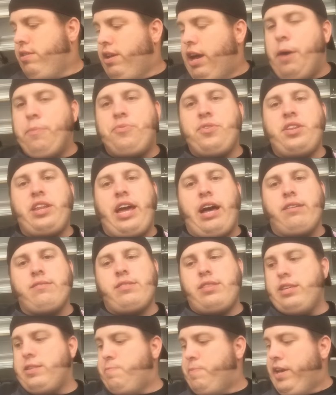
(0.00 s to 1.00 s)
Ups and downs
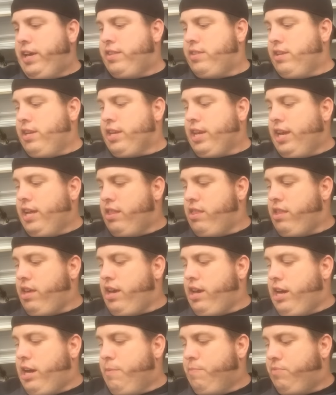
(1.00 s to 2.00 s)
of this bass. Again,
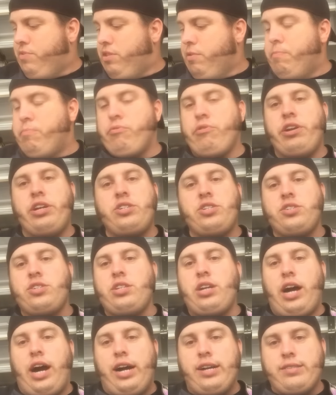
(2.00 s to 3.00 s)
the ups. The bridge is
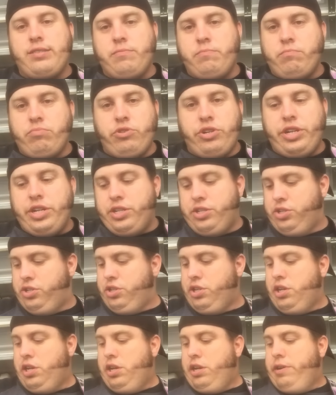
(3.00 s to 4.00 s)
an awesome
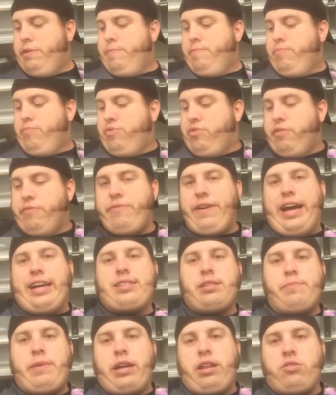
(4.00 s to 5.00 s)
bridge. The
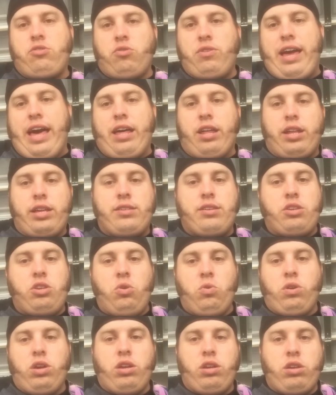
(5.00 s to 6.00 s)
vast amount of tonalities that
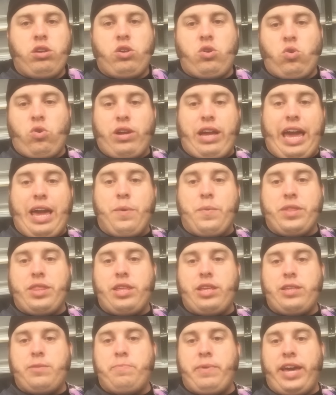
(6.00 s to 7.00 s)
you can create with
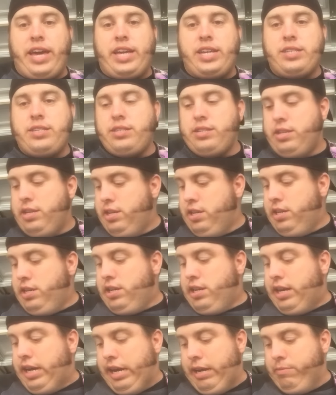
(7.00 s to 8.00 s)
this bass.
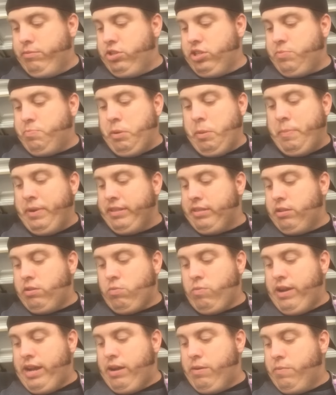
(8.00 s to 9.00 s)
Uh, just by messing
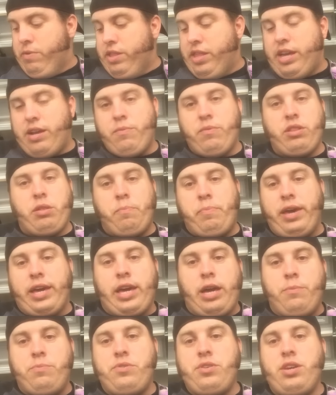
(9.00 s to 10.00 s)
around with it, with the
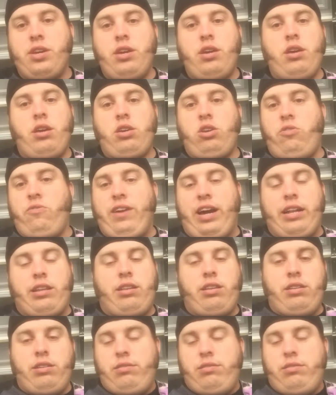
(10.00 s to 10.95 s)
pickups, you got